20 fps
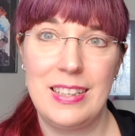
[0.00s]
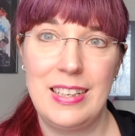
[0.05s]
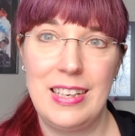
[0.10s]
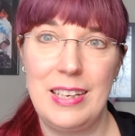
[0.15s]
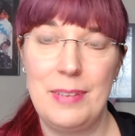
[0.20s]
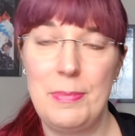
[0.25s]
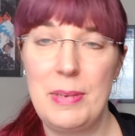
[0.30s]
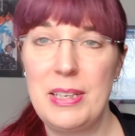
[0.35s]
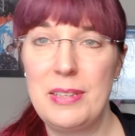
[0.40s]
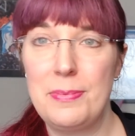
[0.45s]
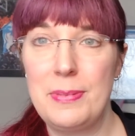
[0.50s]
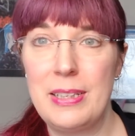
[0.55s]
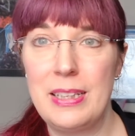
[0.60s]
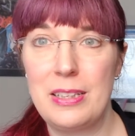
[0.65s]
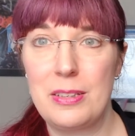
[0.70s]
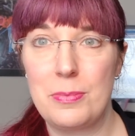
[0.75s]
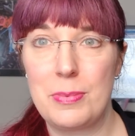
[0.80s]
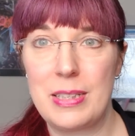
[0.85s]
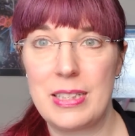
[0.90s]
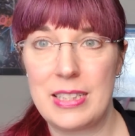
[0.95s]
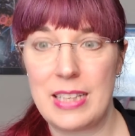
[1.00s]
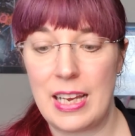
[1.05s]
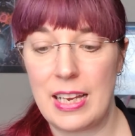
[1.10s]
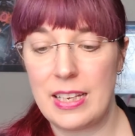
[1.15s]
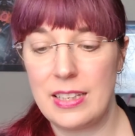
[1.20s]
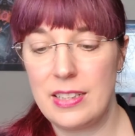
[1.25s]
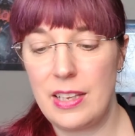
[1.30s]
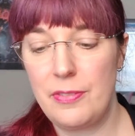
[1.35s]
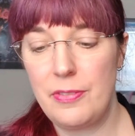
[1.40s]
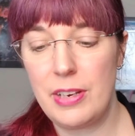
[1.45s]
It makes me a little bit sad
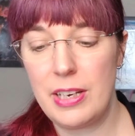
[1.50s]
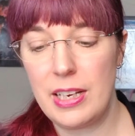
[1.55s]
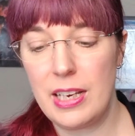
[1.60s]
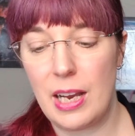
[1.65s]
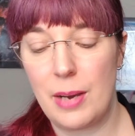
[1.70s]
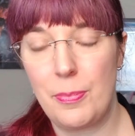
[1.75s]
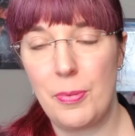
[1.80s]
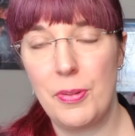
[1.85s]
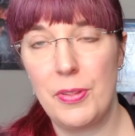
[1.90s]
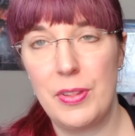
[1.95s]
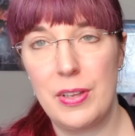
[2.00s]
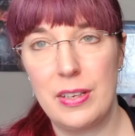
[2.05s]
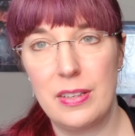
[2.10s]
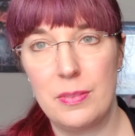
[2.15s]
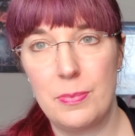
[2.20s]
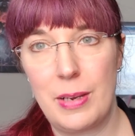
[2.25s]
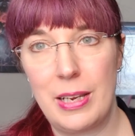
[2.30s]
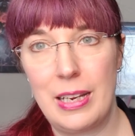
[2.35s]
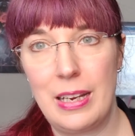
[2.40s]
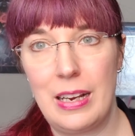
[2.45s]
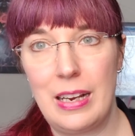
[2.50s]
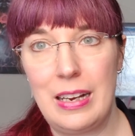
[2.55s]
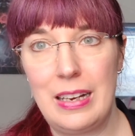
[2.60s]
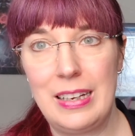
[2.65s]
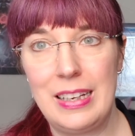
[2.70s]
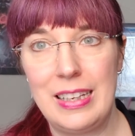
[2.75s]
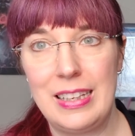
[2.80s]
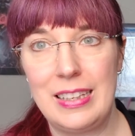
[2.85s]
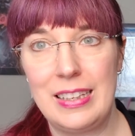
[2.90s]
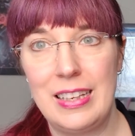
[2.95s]
because I've read a couple things by Kah,
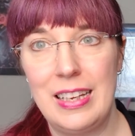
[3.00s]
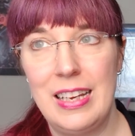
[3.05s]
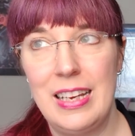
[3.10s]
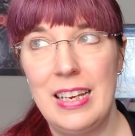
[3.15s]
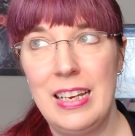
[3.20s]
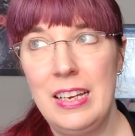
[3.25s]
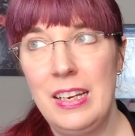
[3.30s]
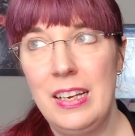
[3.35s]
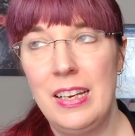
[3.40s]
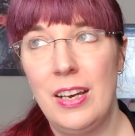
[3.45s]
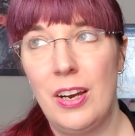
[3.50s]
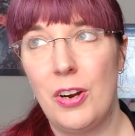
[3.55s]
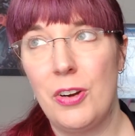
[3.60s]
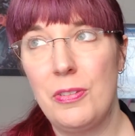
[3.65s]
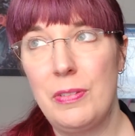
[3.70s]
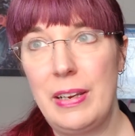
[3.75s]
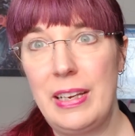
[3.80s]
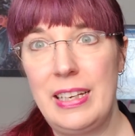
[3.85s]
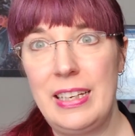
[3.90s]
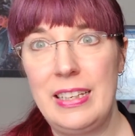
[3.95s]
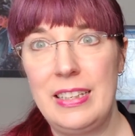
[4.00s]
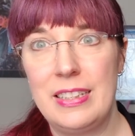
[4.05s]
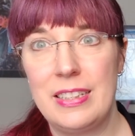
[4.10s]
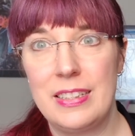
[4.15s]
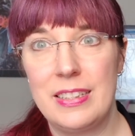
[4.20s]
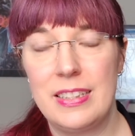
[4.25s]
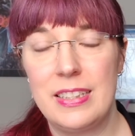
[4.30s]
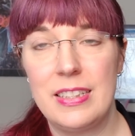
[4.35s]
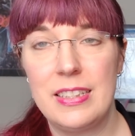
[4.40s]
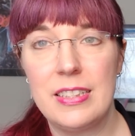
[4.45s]
and her writing
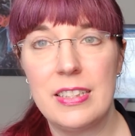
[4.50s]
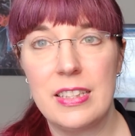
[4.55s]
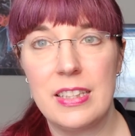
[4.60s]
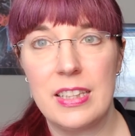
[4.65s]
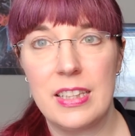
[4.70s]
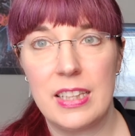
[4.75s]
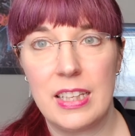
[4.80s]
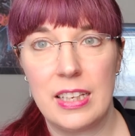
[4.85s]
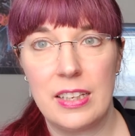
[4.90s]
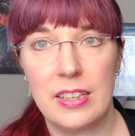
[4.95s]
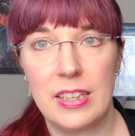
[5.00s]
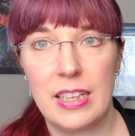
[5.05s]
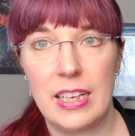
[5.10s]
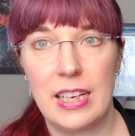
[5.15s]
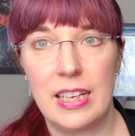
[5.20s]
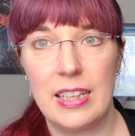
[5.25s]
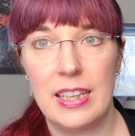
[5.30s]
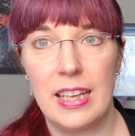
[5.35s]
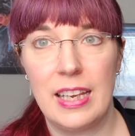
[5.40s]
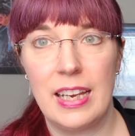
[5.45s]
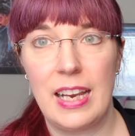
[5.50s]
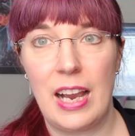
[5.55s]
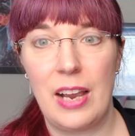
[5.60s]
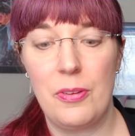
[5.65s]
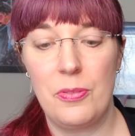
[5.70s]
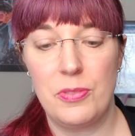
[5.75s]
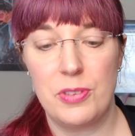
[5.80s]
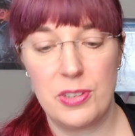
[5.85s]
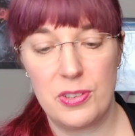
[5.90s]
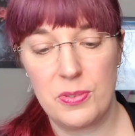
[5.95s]
just isn't there yet. Like, I
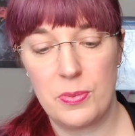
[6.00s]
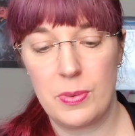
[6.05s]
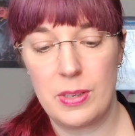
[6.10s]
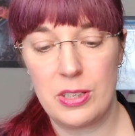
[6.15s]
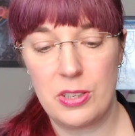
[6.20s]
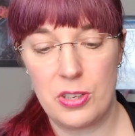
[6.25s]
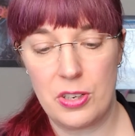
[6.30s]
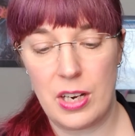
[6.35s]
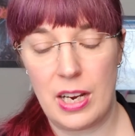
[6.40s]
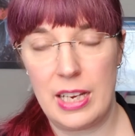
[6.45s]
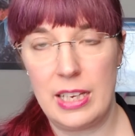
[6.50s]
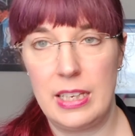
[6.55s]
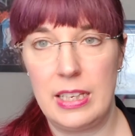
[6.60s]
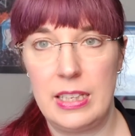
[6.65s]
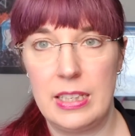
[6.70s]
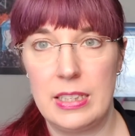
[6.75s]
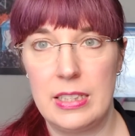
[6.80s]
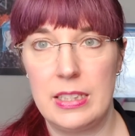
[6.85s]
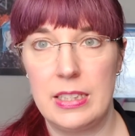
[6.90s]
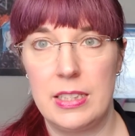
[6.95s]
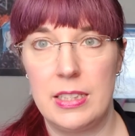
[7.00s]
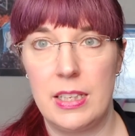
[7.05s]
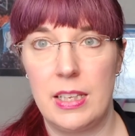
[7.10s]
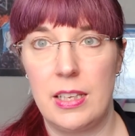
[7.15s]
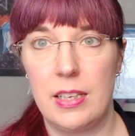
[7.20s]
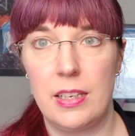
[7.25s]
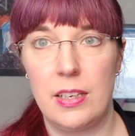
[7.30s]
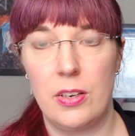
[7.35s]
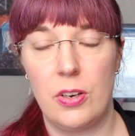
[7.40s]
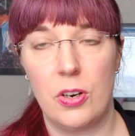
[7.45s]
just wish her ideas
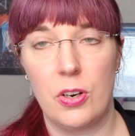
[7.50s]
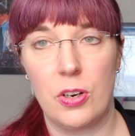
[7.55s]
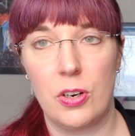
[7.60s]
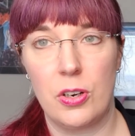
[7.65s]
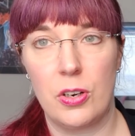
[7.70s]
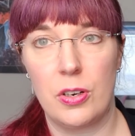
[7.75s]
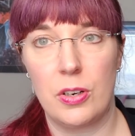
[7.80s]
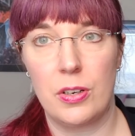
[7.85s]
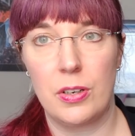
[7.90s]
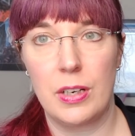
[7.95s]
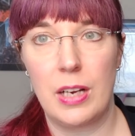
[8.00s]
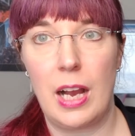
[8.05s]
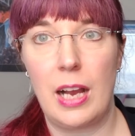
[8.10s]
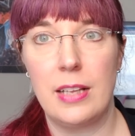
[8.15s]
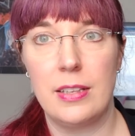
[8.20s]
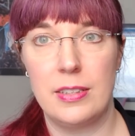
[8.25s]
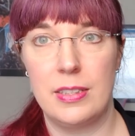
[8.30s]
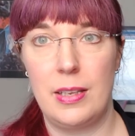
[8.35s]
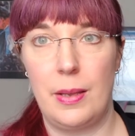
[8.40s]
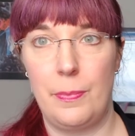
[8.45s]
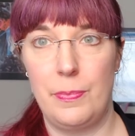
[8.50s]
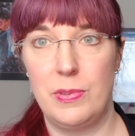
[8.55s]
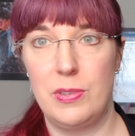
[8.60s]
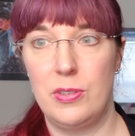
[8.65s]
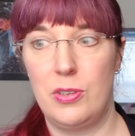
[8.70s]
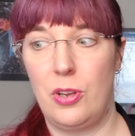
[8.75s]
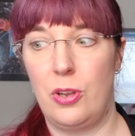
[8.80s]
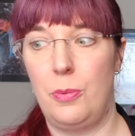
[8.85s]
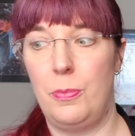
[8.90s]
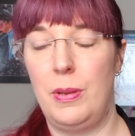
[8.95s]
and her concepts
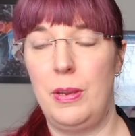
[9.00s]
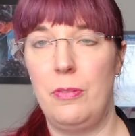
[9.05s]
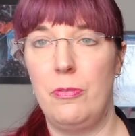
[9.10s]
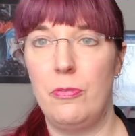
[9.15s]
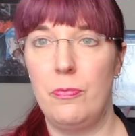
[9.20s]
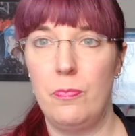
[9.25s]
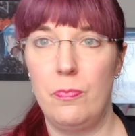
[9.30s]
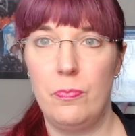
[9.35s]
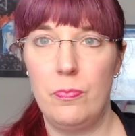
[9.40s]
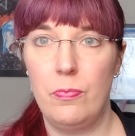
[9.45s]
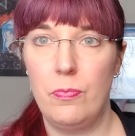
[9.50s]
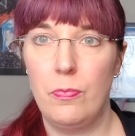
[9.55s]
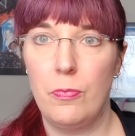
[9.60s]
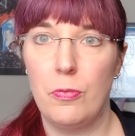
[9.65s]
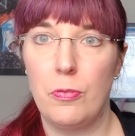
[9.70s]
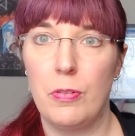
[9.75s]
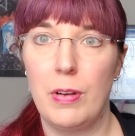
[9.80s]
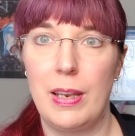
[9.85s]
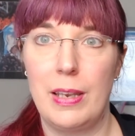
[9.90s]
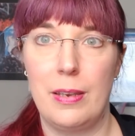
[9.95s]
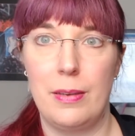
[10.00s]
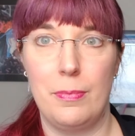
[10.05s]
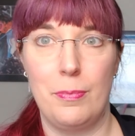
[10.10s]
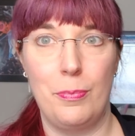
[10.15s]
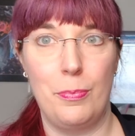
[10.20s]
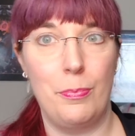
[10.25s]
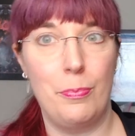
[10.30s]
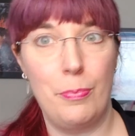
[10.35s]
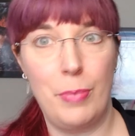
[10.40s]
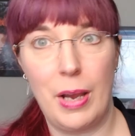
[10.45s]
could be written
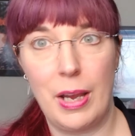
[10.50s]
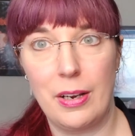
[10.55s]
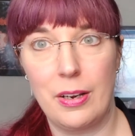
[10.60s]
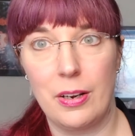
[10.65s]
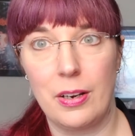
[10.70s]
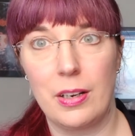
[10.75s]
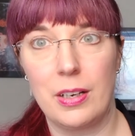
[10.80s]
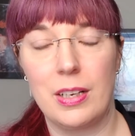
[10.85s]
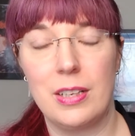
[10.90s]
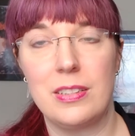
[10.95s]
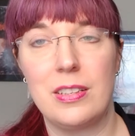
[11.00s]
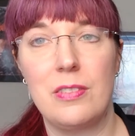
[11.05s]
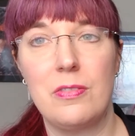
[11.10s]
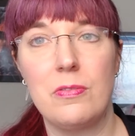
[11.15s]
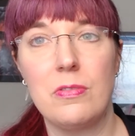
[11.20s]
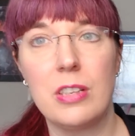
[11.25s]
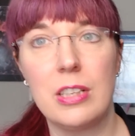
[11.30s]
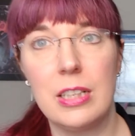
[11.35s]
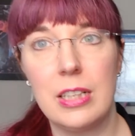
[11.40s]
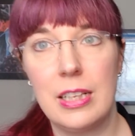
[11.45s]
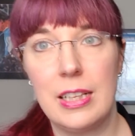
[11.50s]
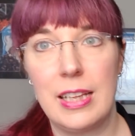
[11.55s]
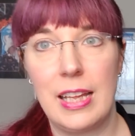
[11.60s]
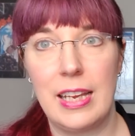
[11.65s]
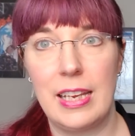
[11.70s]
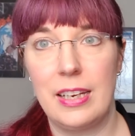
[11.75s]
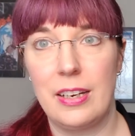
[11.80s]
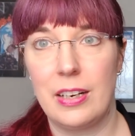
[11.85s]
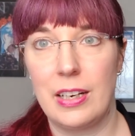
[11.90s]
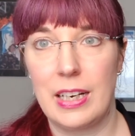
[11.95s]
better, because I really
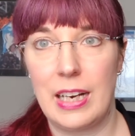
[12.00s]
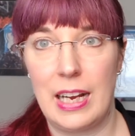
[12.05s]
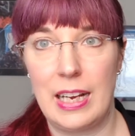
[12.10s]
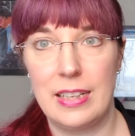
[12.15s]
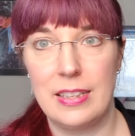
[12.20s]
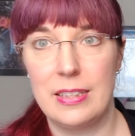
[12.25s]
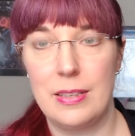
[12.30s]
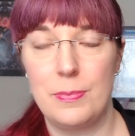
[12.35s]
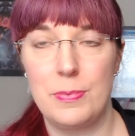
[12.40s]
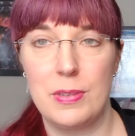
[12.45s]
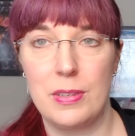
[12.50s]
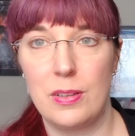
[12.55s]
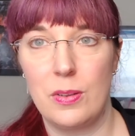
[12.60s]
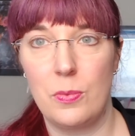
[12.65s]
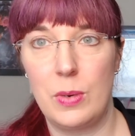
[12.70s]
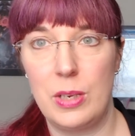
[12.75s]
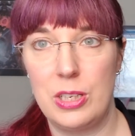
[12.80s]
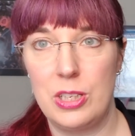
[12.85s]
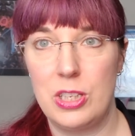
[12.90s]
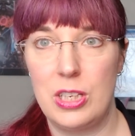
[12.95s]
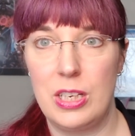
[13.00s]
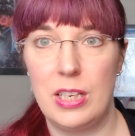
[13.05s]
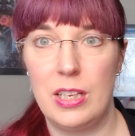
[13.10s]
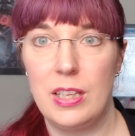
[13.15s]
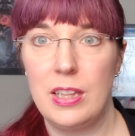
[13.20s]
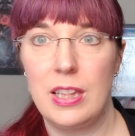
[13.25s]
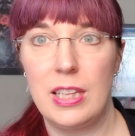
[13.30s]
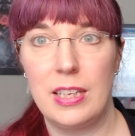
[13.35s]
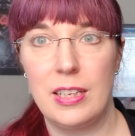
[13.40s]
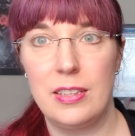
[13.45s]
like her concepts and the way
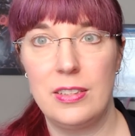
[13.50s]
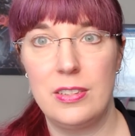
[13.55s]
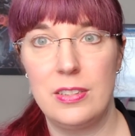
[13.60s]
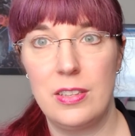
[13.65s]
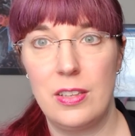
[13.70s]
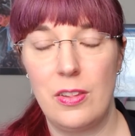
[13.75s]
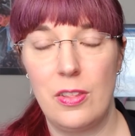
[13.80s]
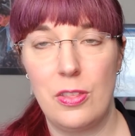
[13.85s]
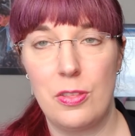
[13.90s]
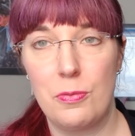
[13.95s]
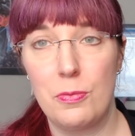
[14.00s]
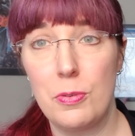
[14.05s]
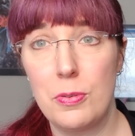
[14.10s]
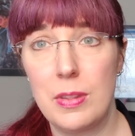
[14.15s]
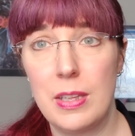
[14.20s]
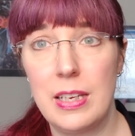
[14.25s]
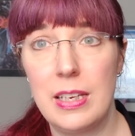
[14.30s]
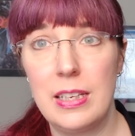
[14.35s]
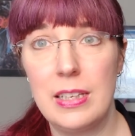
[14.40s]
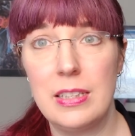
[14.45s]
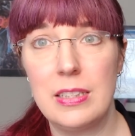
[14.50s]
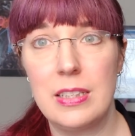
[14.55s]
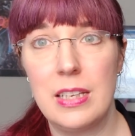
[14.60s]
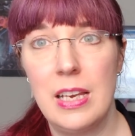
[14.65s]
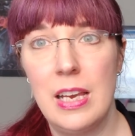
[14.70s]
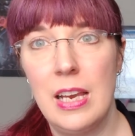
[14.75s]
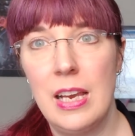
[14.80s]
she thinks through things.